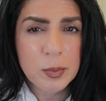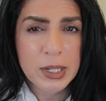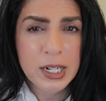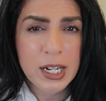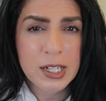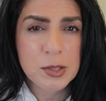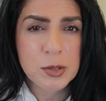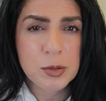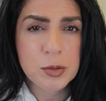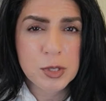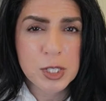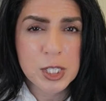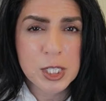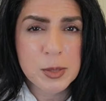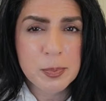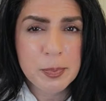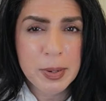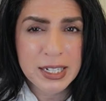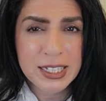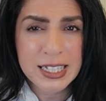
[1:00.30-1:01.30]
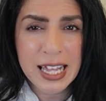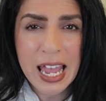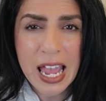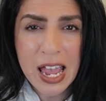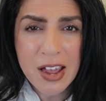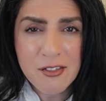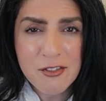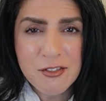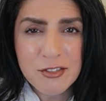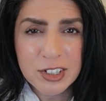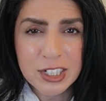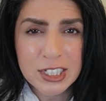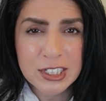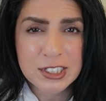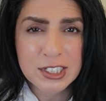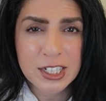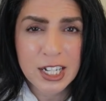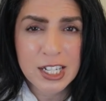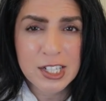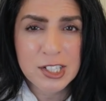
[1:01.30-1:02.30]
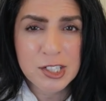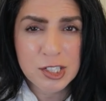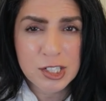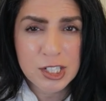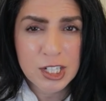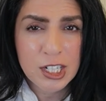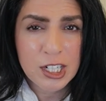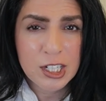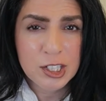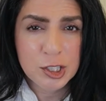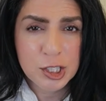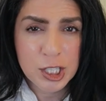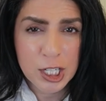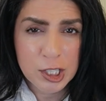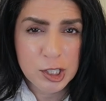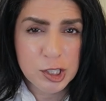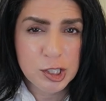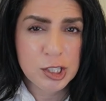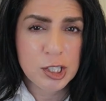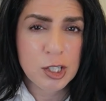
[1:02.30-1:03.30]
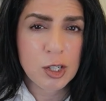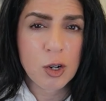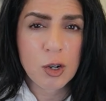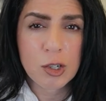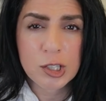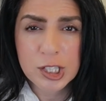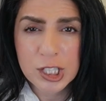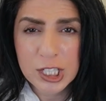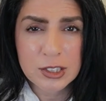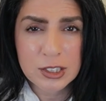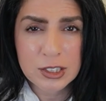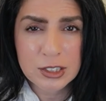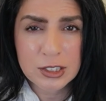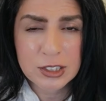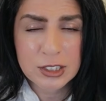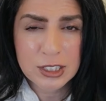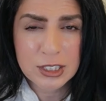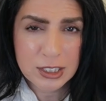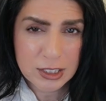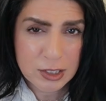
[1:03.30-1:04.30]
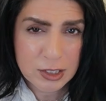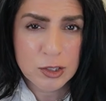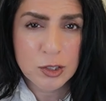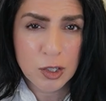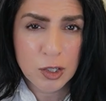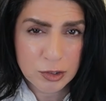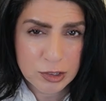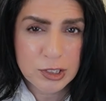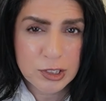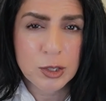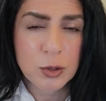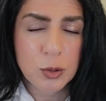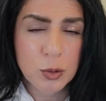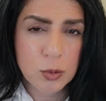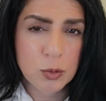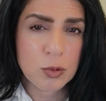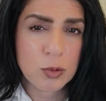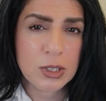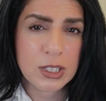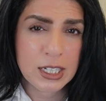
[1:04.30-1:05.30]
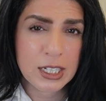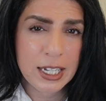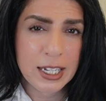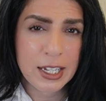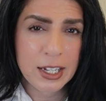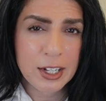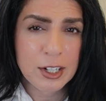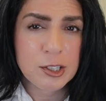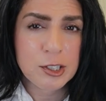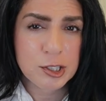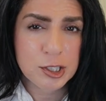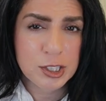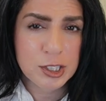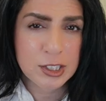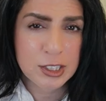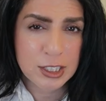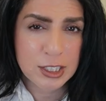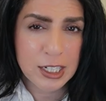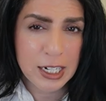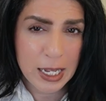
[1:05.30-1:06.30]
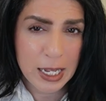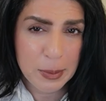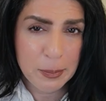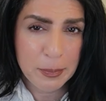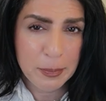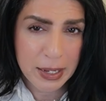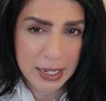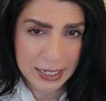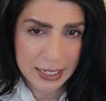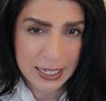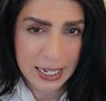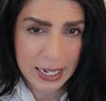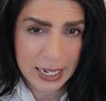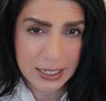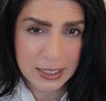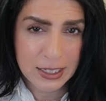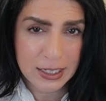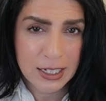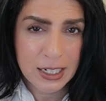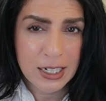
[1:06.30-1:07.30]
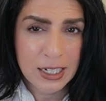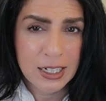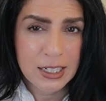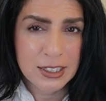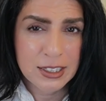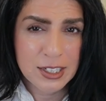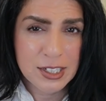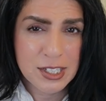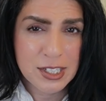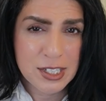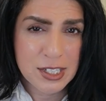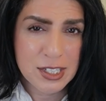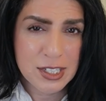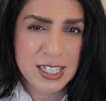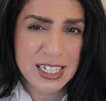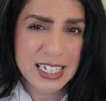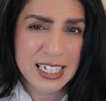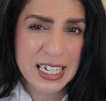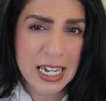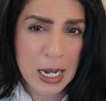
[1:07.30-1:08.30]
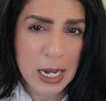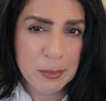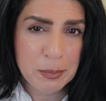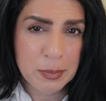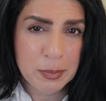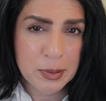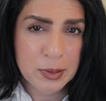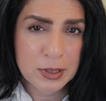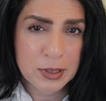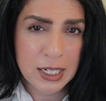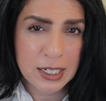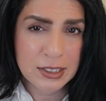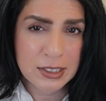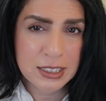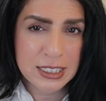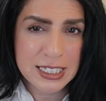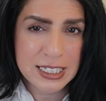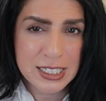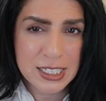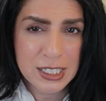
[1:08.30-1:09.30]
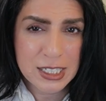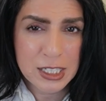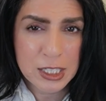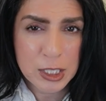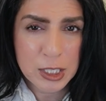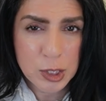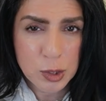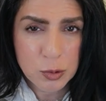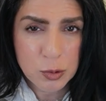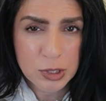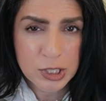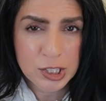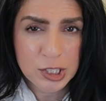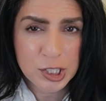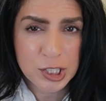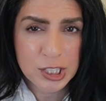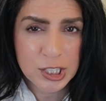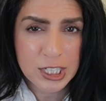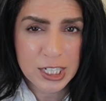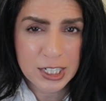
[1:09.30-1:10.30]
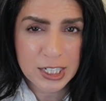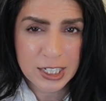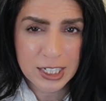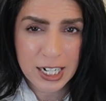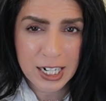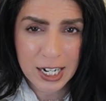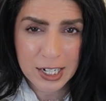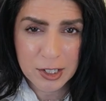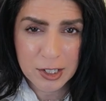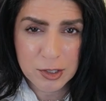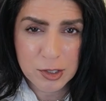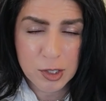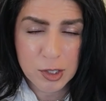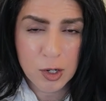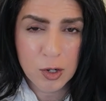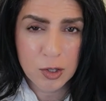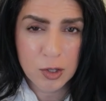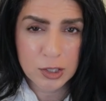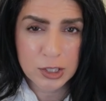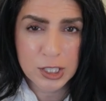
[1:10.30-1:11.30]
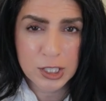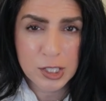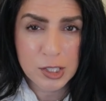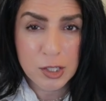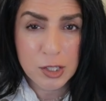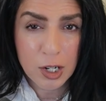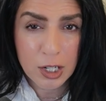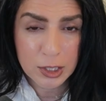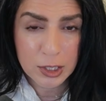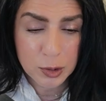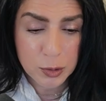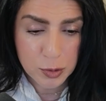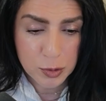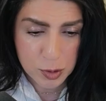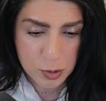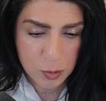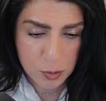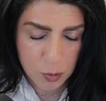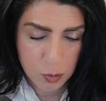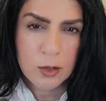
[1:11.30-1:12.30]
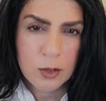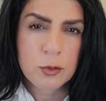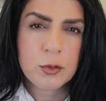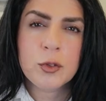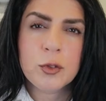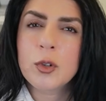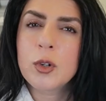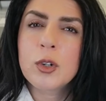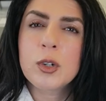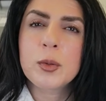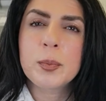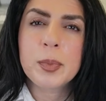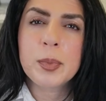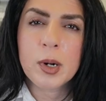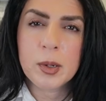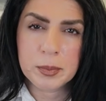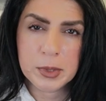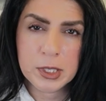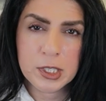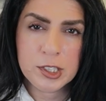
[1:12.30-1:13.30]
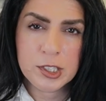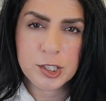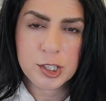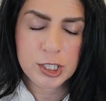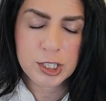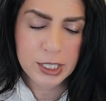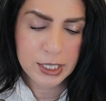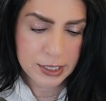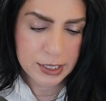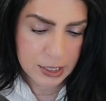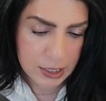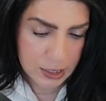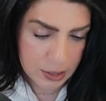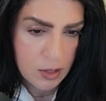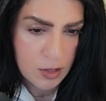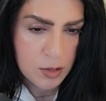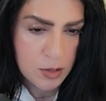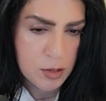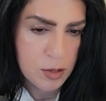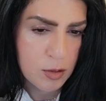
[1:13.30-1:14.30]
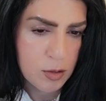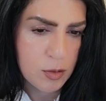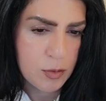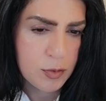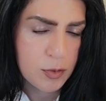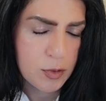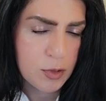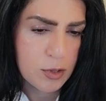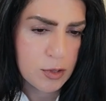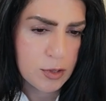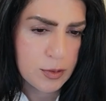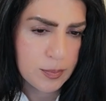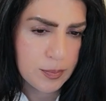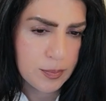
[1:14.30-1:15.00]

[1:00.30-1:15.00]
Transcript: has to inspect every trace, change the logic, and then run the whole agent claim again. This is the gap that these new engineering layers are designed to solve for prompt engineering. So for